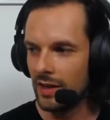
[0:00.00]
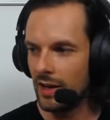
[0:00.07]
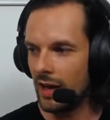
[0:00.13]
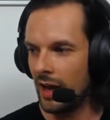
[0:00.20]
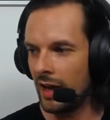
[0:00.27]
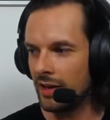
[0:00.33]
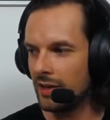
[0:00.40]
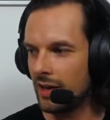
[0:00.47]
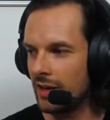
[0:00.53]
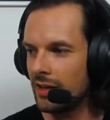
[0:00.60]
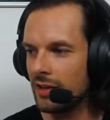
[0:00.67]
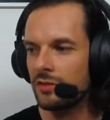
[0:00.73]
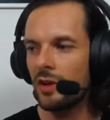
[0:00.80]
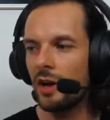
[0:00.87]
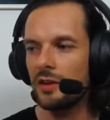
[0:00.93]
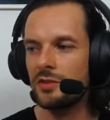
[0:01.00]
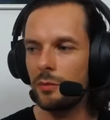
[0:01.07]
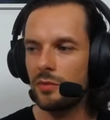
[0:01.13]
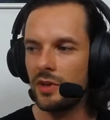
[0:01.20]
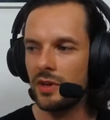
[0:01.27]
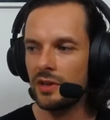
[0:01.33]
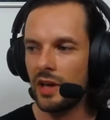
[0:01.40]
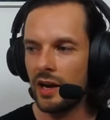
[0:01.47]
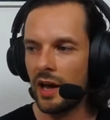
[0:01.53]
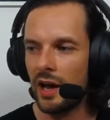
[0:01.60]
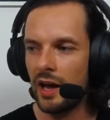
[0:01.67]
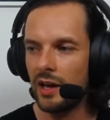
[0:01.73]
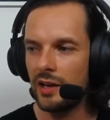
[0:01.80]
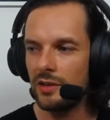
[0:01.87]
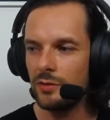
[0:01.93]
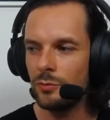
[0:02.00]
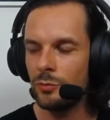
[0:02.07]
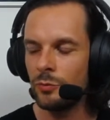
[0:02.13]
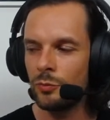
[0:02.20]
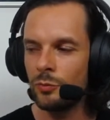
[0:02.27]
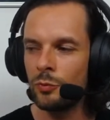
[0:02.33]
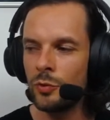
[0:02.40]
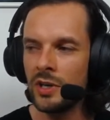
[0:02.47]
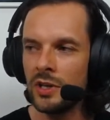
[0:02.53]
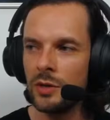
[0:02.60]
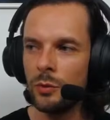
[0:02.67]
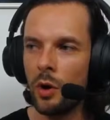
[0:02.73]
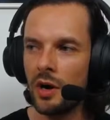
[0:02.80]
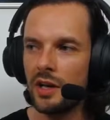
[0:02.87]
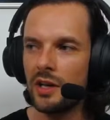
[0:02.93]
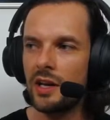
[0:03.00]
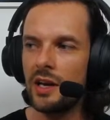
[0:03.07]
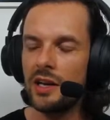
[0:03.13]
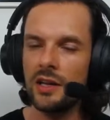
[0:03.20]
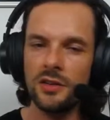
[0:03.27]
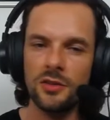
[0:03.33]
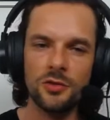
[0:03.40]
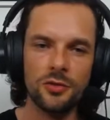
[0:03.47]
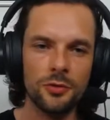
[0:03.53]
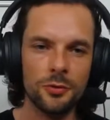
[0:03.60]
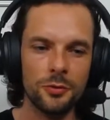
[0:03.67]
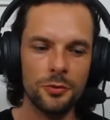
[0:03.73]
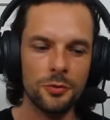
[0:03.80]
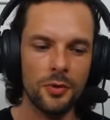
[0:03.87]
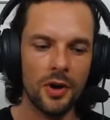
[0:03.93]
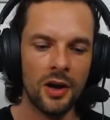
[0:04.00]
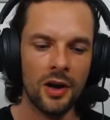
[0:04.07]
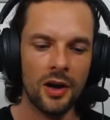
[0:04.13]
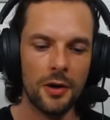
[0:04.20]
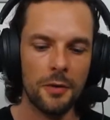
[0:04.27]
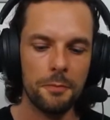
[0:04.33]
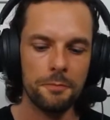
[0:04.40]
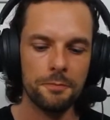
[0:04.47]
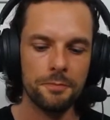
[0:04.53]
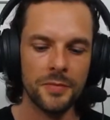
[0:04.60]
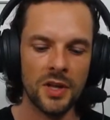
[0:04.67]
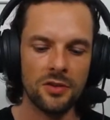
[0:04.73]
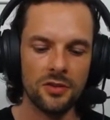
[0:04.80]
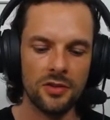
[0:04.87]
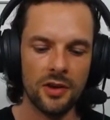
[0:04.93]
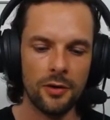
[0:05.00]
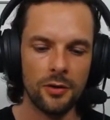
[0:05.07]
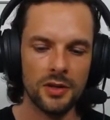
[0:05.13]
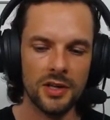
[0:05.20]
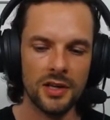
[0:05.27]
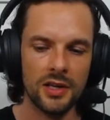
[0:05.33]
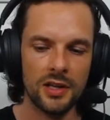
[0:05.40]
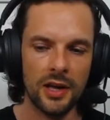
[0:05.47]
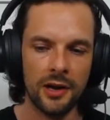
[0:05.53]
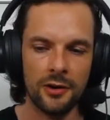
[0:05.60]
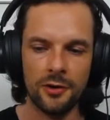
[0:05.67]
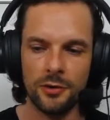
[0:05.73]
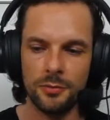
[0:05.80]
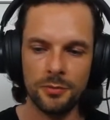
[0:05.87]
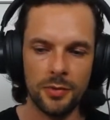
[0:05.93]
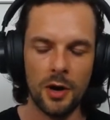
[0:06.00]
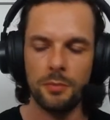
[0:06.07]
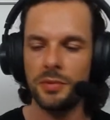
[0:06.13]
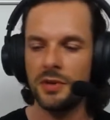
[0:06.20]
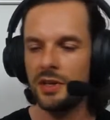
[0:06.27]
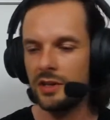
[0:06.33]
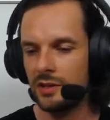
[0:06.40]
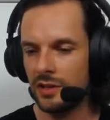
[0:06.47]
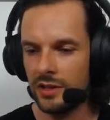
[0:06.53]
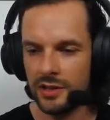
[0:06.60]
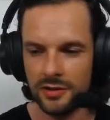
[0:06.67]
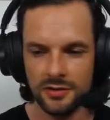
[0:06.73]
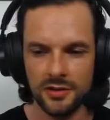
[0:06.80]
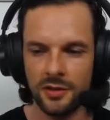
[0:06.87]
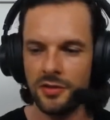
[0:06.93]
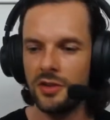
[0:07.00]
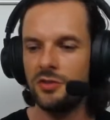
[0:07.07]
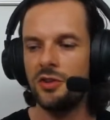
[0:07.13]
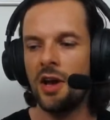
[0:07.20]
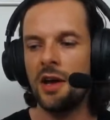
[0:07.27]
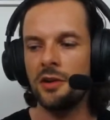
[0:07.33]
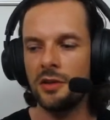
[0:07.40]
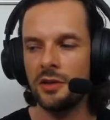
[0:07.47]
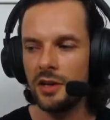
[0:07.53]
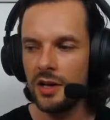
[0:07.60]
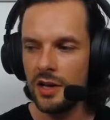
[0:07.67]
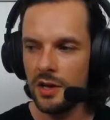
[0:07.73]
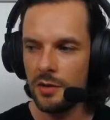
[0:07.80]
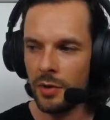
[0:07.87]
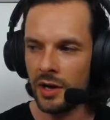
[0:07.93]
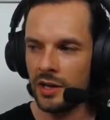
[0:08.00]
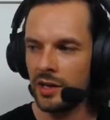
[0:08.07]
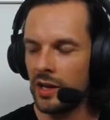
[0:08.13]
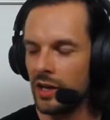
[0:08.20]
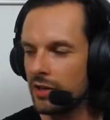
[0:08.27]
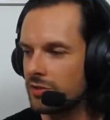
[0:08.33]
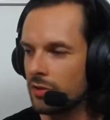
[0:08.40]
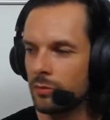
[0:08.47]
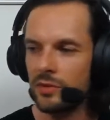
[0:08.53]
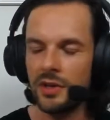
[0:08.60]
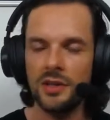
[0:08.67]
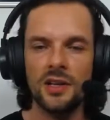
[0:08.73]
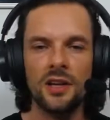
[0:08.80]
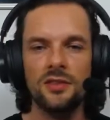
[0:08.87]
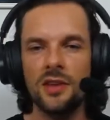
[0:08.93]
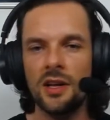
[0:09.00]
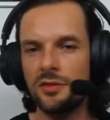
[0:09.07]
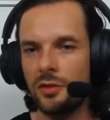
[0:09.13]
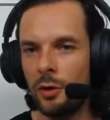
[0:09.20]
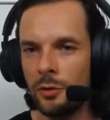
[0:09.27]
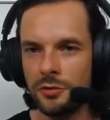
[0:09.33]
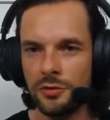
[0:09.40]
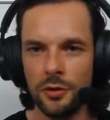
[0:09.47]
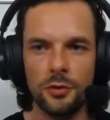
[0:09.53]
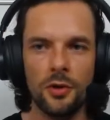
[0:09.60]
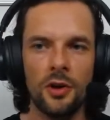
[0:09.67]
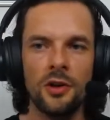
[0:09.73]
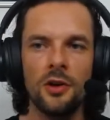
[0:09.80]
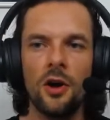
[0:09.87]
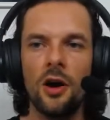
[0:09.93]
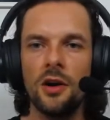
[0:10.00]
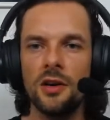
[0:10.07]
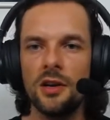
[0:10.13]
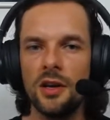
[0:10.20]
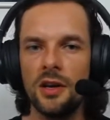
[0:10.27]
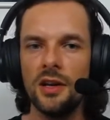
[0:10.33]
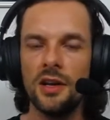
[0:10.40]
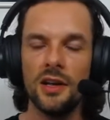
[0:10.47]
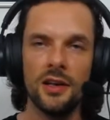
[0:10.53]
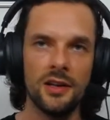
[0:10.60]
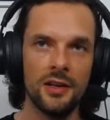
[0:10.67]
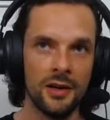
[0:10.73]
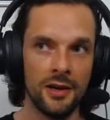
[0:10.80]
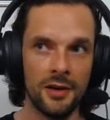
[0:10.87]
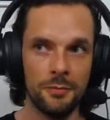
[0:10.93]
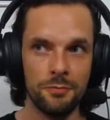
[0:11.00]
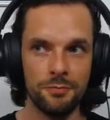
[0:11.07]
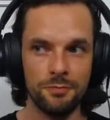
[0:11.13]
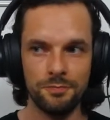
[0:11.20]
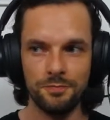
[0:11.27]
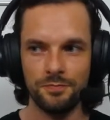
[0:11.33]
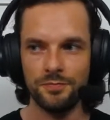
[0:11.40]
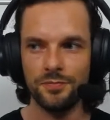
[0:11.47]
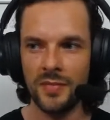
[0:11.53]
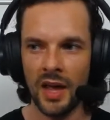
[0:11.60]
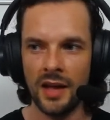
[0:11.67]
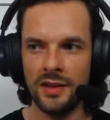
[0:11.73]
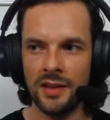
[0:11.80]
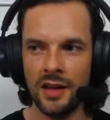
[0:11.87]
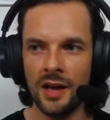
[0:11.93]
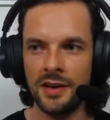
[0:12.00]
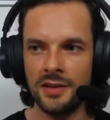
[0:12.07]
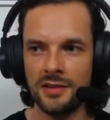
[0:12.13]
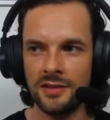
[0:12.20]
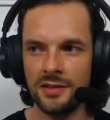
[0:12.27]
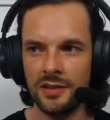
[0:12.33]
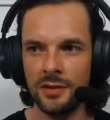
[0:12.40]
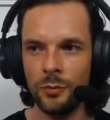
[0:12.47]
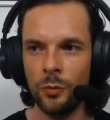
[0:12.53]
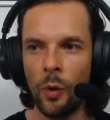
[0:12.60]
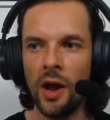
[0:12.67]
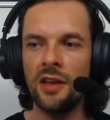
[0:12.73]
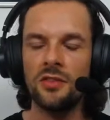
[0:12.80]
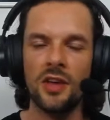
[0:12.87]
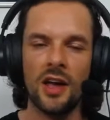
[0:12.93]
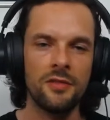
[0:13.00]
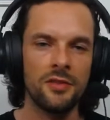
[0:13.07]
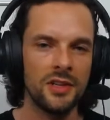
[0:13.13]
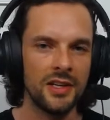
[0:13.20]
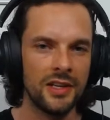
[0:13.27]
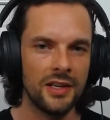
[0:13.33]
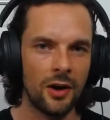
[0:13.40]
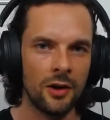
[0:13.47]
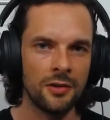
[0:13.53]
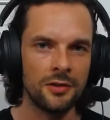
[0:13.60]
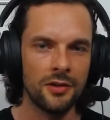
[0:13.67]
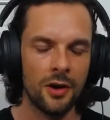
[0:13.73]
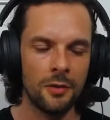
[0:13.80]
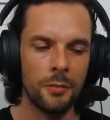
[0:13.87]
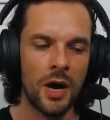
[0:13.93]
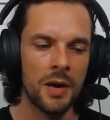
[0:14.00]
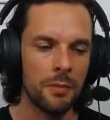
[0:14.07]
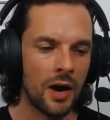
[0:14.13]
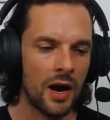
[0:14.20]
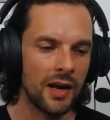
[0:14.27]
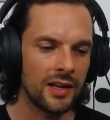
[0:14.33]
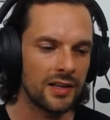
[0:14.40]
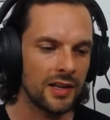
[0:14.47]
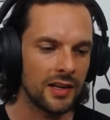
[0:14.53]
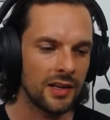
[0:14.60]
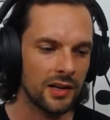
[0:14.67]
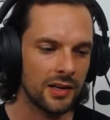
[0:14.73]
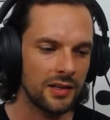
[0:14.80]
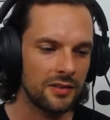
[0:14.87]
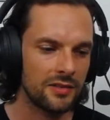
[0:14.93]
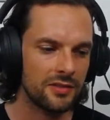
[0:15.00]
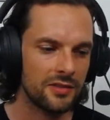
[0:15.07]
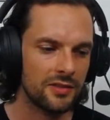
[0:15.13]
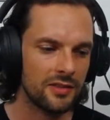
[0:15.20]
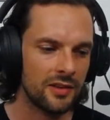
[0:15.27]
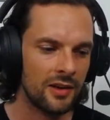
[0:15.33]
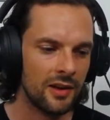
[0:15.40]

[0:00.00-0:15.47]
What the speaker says: and it is not something that I really want to get into, necessarily here publicly on the channel, but it is something that's also going on, um, that weighs heavily on my mind, at least.